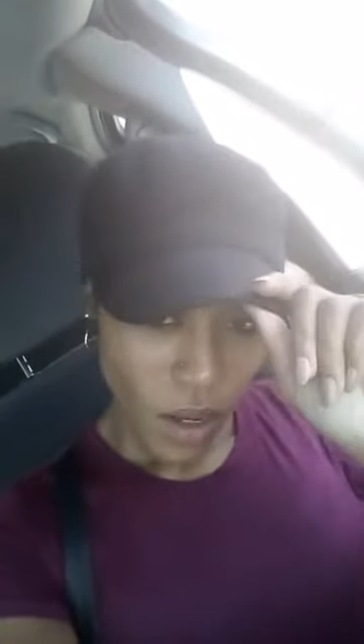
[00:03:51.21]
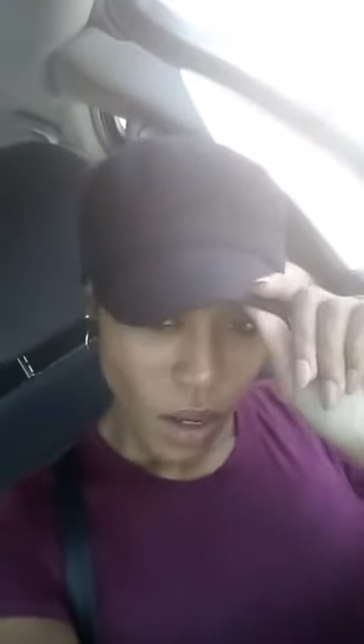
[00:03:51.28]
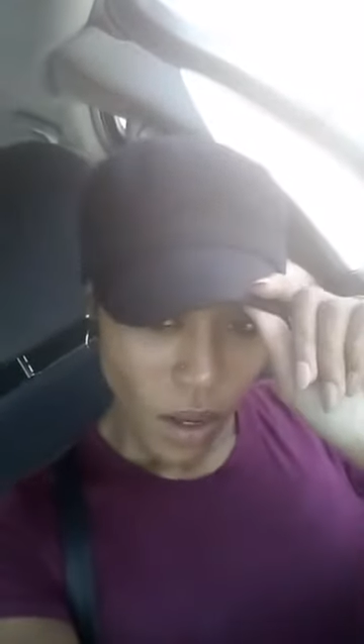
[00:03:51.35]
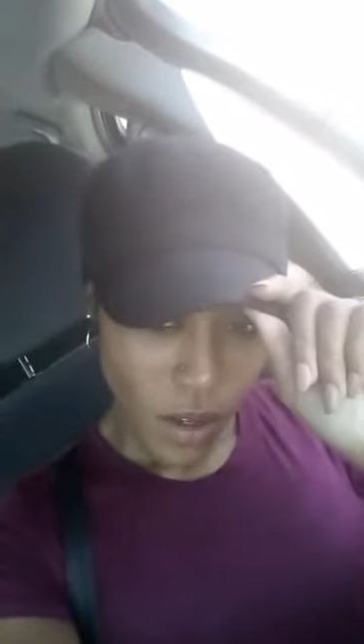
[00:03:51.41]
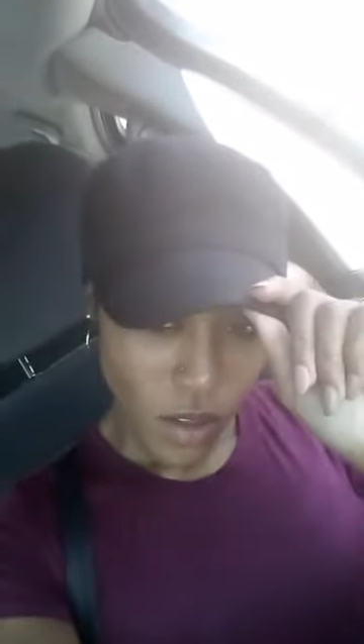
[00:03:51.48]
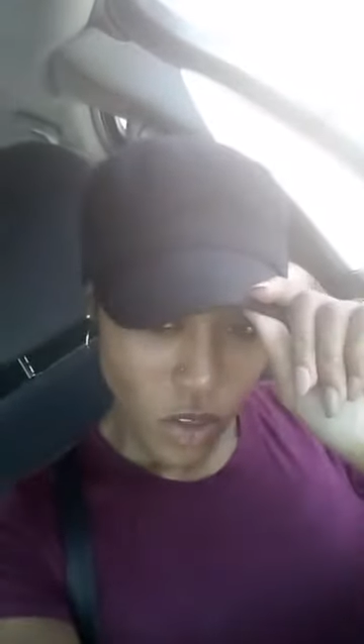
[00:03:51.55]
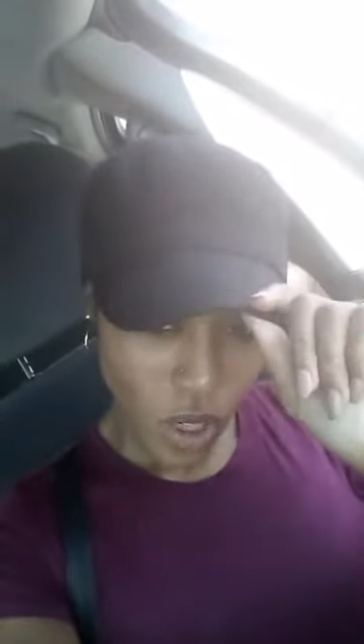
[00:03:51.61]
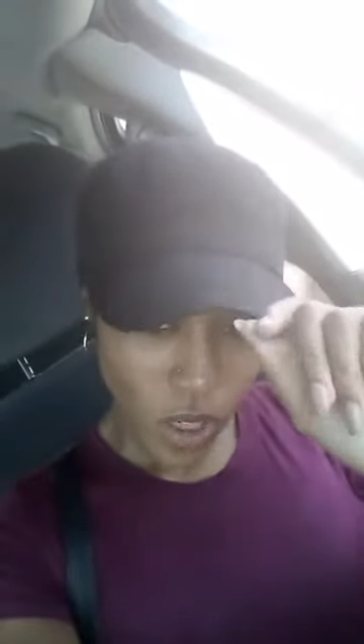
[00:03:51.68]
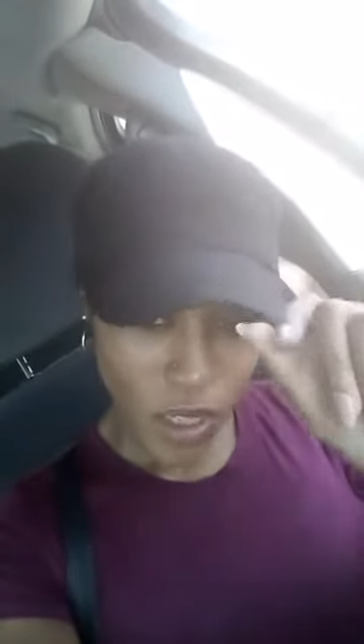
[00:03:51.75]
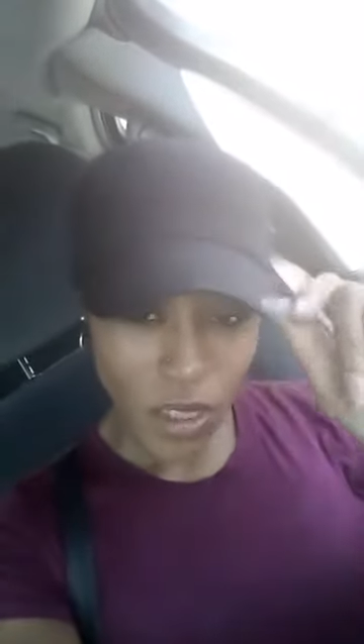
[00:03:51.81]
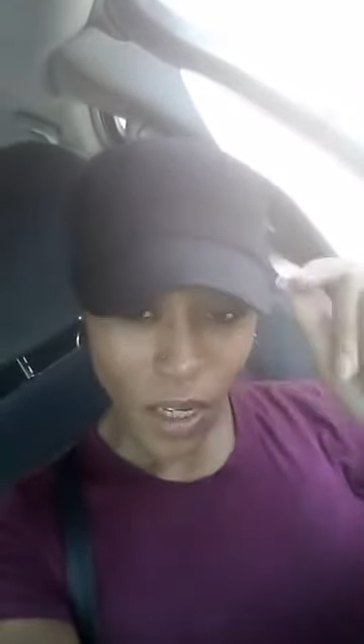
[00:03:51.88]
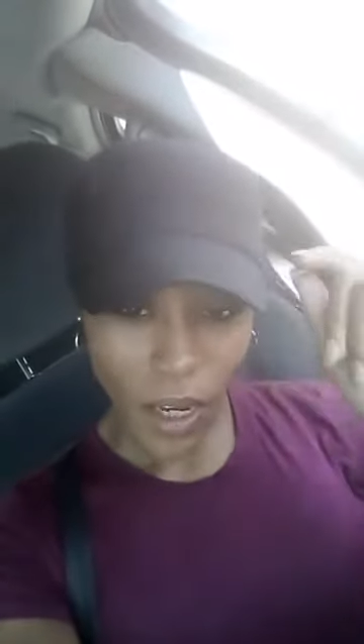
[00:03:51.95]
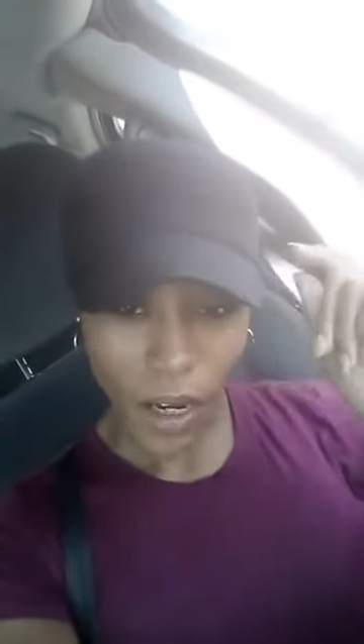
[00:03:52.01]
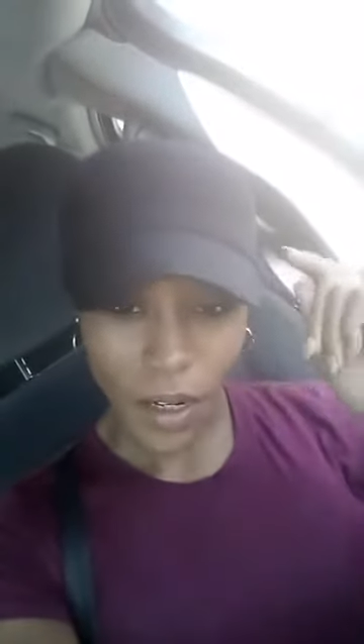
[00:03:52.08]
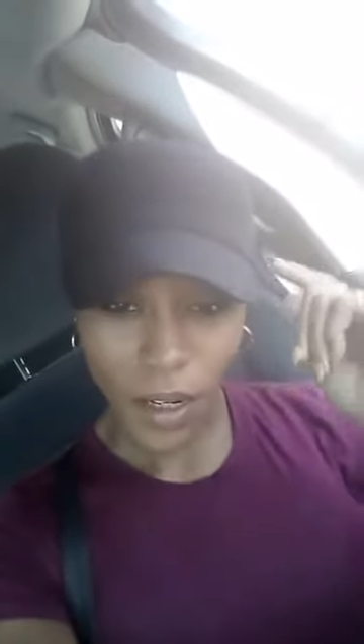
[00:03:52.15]
Tried to
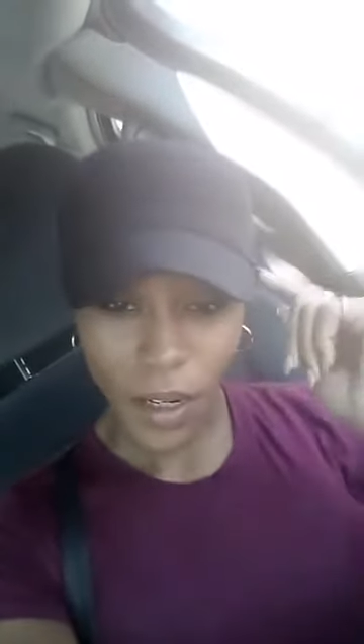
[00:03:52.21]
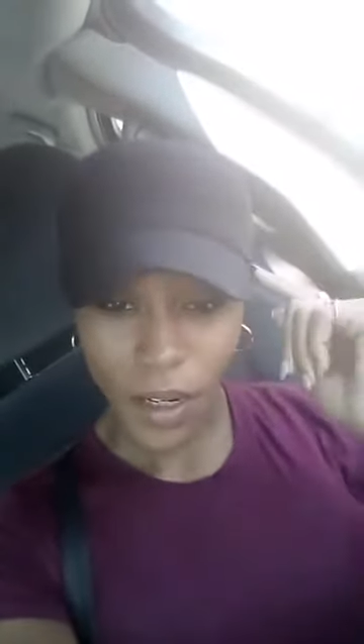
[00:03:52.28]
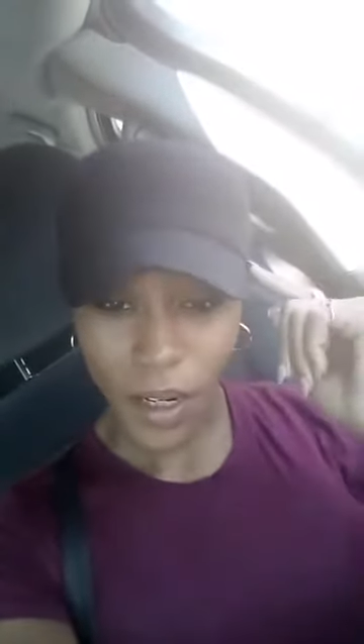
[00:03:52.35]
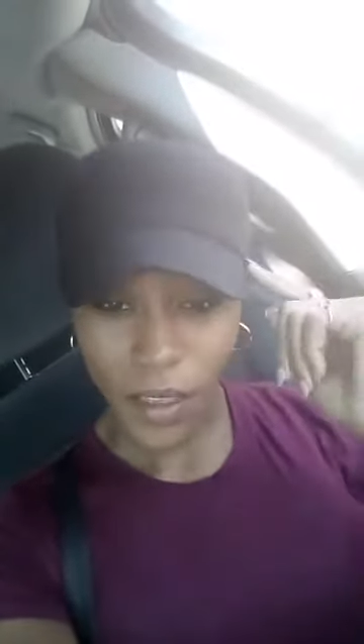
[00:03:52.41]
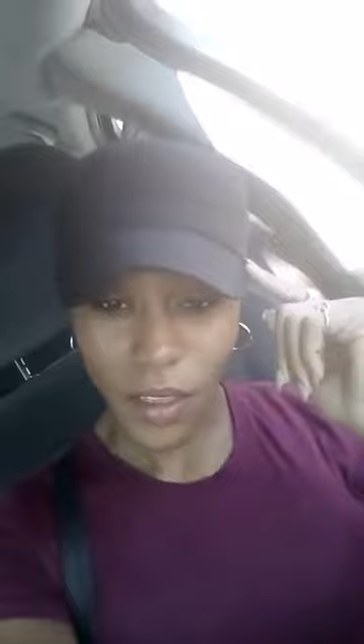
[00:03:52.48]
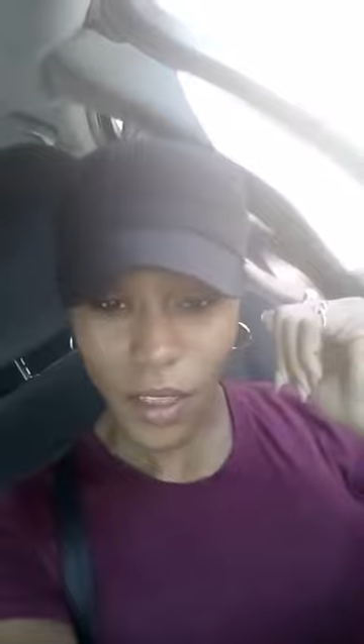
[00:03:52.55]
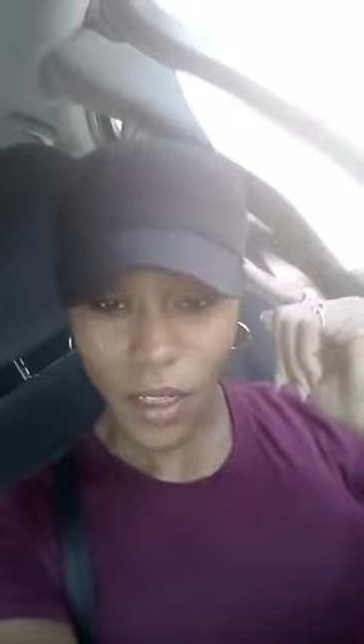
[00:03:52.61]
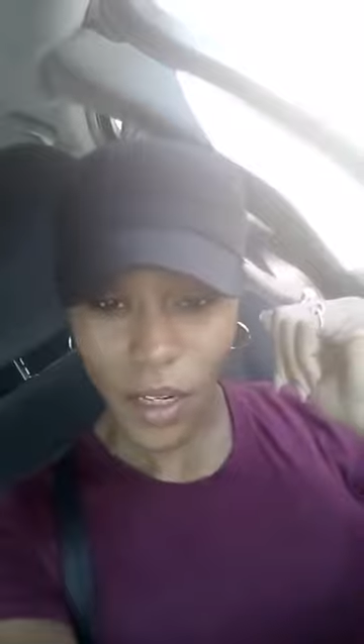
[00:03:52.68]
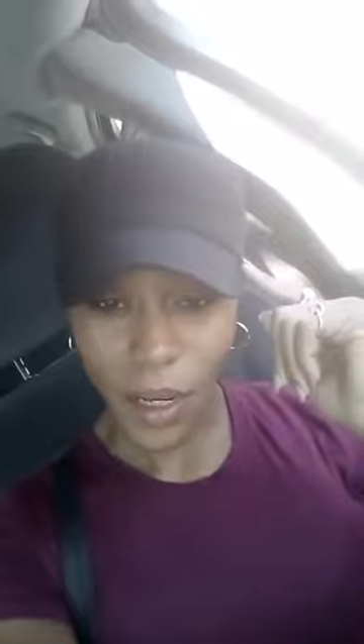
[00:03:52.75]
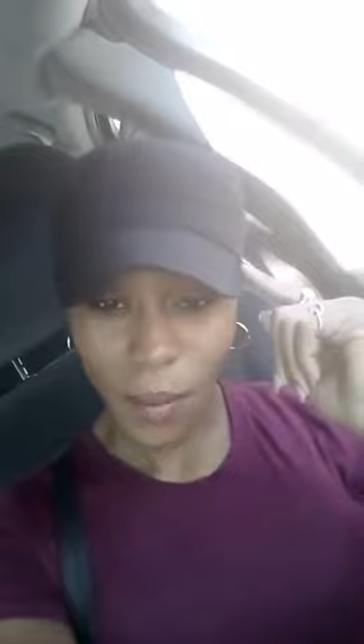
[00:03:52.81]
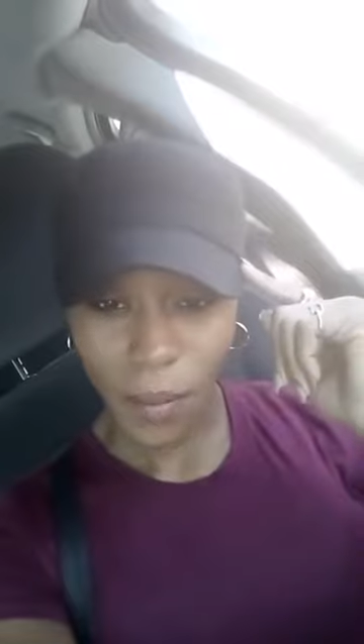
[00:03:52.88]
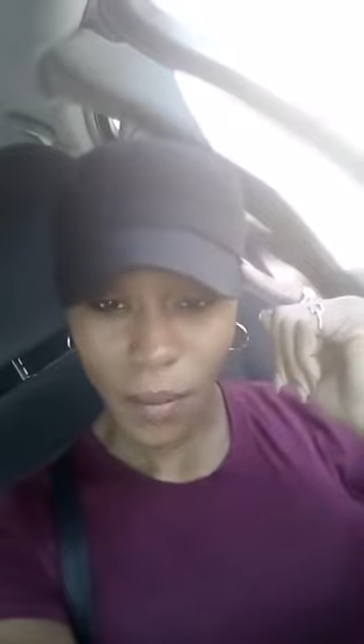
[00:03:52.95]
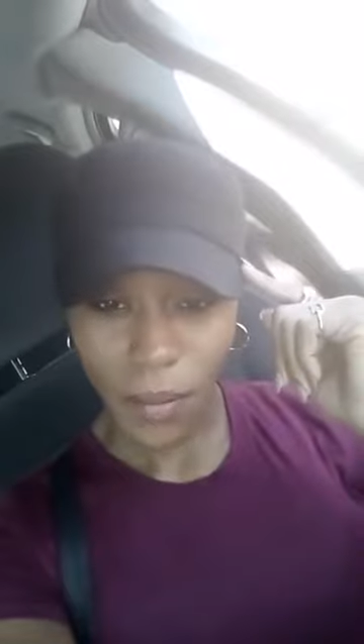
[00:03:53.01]
say I neglected him